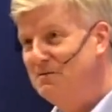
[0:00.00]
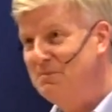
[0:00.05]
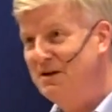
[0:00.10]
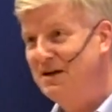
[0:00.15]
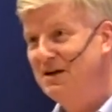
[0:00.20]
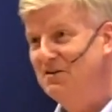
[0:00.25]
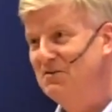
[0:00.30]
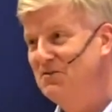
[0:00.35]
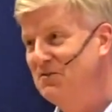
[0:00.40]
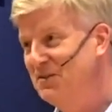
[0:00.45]

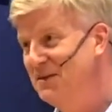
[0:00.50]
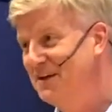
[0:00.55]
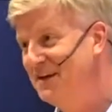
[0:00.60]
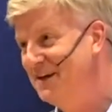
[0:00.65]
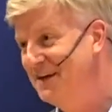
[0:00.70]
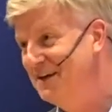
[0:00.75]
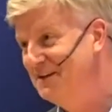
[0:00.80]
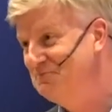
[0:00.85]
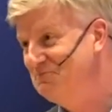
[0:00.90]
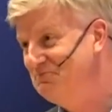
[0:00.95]
about
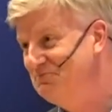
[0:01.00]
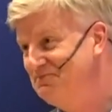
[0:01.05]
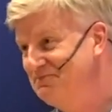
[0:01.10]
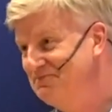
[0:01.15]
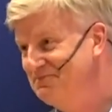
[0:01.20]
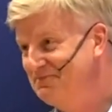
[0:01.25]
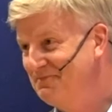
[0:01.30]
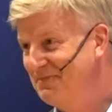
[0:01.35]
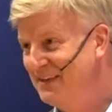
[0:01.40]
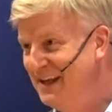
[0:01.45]
uh,
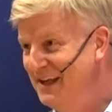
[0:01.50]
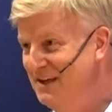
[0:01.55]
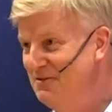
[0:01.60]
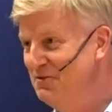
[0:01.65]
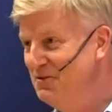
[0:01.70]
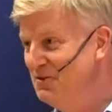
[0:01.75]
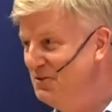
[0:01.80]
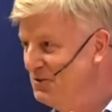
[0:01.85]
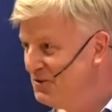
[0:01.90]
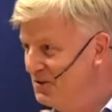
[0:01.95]

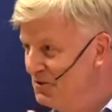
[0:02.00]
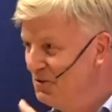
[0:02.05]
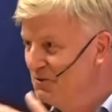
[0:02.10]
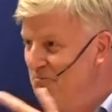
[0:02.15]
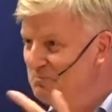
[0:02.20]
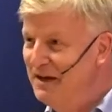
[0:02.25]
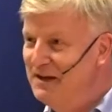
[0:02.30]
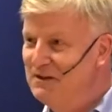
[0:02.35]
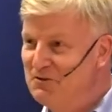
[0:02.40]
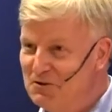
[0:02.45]
if you
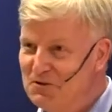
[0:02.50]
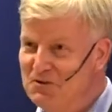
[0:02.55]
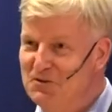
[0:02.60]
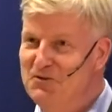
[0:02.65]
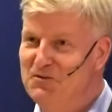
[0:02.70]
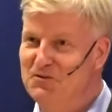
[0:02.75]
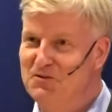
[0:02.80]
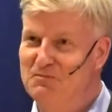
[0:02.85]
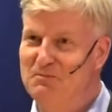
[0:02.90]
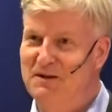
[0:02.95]
con make
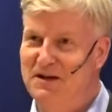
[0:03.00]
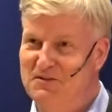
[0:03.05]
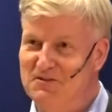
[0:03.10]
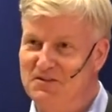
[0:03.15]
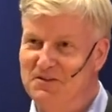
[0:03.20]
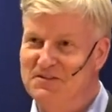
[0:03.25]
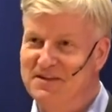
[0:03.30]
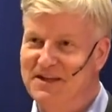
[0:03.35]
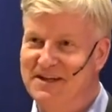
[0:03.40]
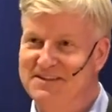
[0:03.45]
conclusions
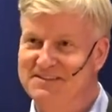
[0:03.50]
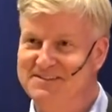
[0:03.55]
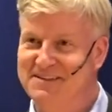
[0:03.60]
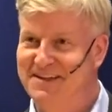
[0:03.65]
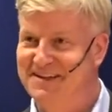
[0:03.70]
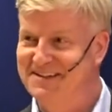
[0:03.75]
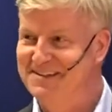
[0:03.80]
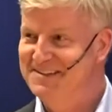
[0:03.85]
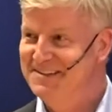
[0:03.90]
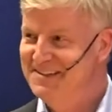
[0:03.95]
based on
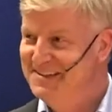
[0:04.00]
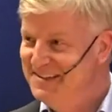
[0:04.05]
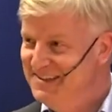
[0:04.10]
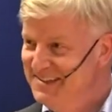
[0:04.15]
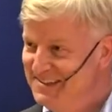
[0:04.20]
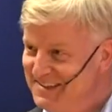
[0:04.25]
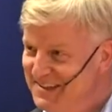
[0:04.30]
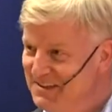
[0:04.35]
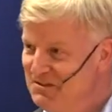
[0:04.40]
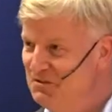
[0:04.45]
data,
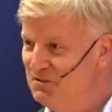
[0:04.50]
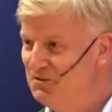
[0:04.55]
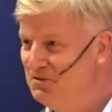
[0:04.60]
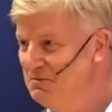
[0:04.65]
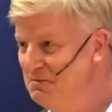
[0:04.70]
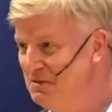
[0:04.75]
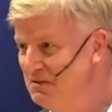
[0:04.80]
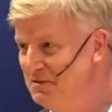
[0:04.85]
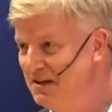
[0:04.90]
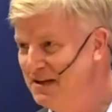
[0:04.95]
that you
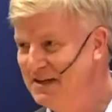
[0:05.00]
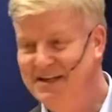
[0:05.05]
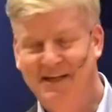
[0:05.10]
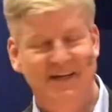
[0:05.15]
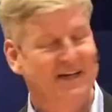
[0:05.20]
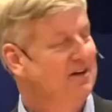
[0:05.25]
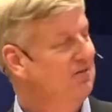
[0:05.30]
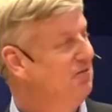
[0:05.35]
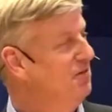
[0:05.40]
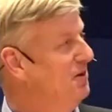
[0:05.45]
should be very
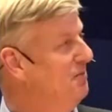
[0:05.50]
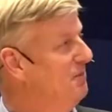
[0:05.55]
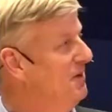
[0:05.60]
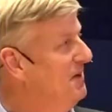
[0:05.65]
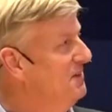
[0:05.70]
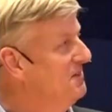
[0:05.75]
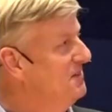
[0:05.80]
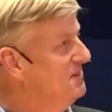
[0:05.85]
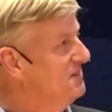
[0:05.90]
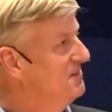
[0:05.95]
careful
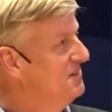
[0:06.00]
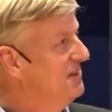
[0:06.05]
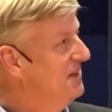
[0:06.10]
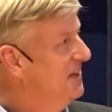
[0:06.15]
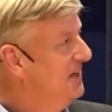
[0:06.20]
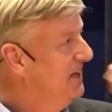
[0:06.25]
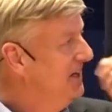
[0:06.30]
about this.